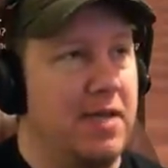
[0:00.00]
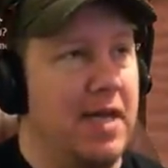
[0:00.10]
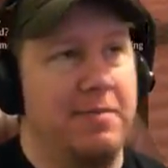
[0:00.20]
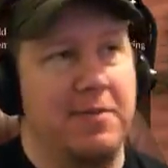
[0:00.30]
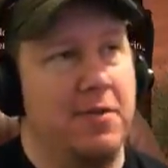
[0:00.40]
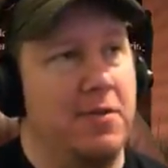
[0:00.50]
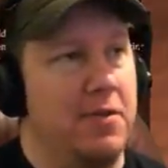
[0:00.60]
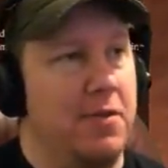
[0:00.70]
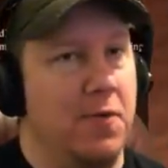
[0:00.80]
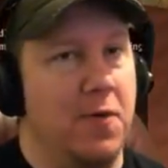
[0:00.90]

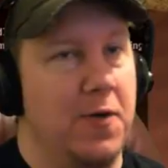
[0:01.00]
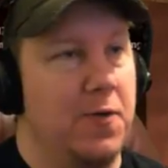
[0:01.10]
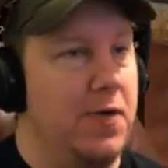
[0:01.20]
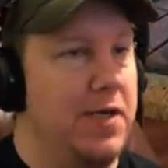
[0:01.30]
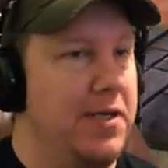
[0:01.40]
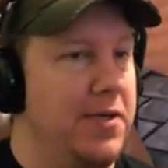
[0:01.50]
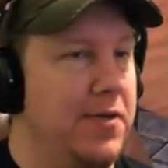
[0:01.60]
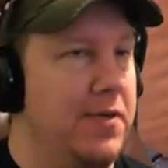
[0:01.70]
absolutely the wrong way to do